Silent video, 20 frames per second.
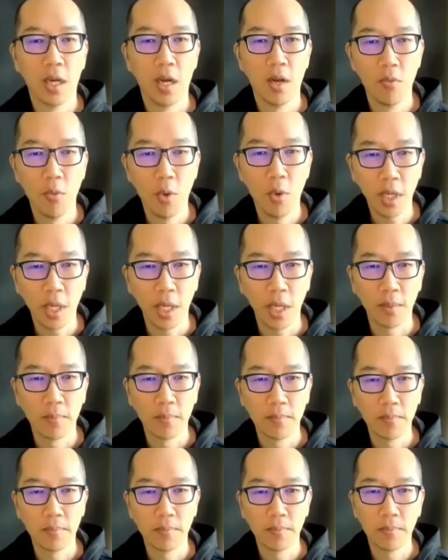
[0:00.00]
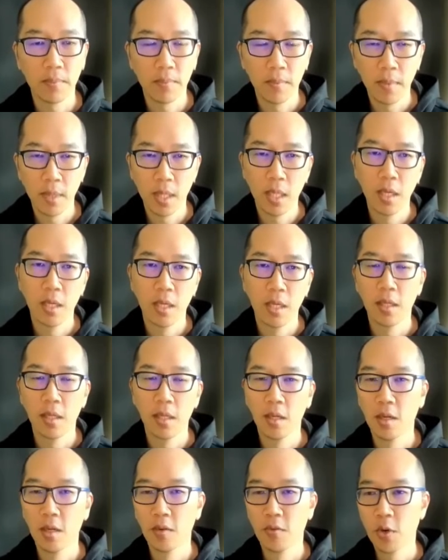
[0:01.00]
of working.
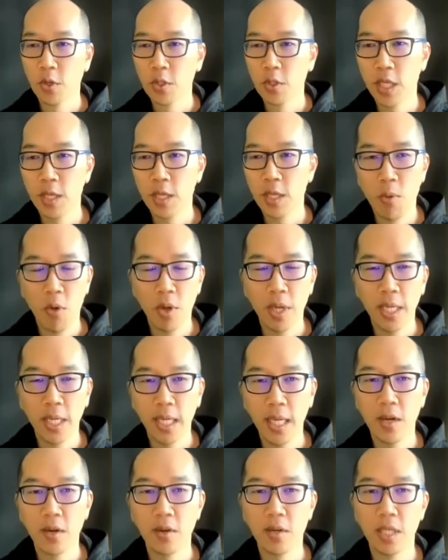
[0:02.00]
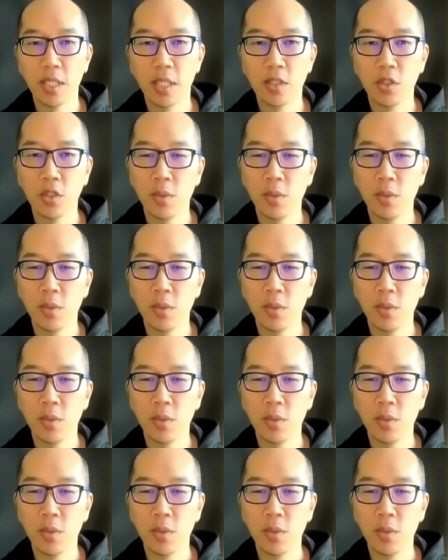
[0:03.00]
The first key point here is